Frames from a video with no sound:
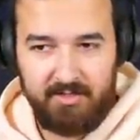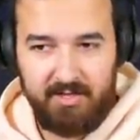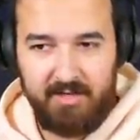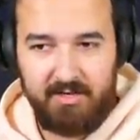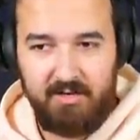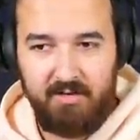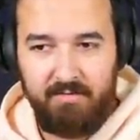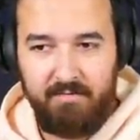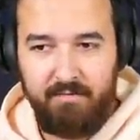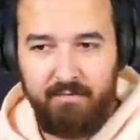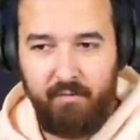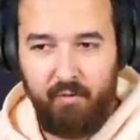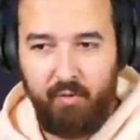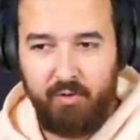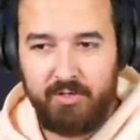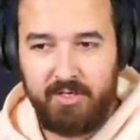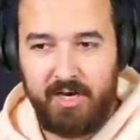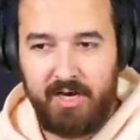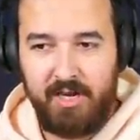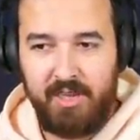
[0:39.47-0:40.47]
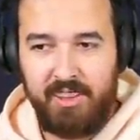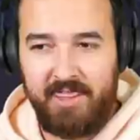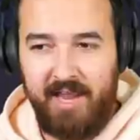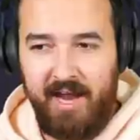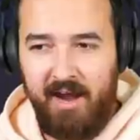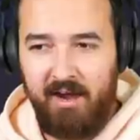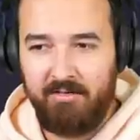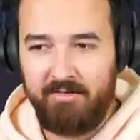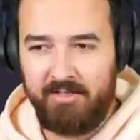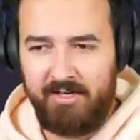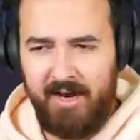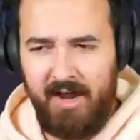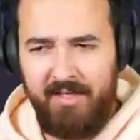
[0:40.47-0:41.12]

then to 14,000